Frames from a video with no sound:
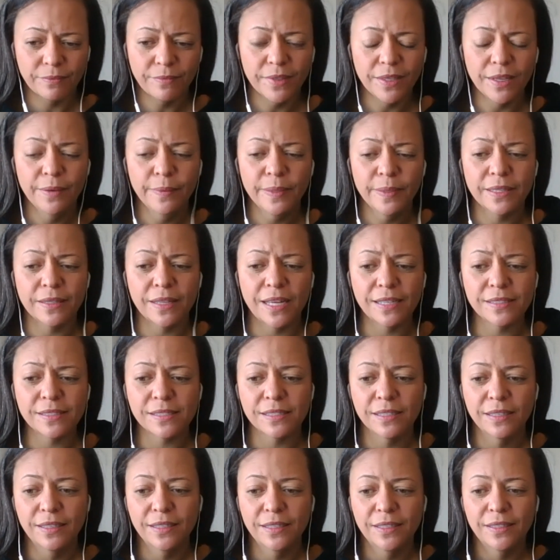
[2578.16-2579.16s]
I mean, that's
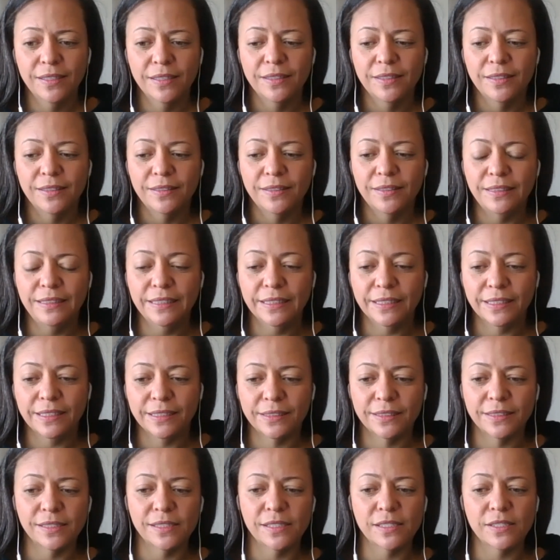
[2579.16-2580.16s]

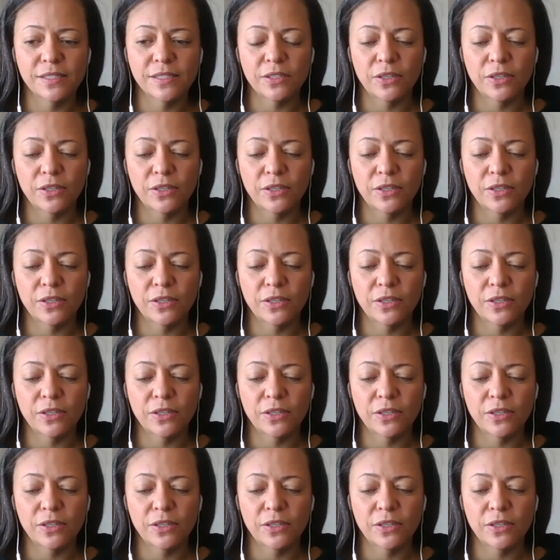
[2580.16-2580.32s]
years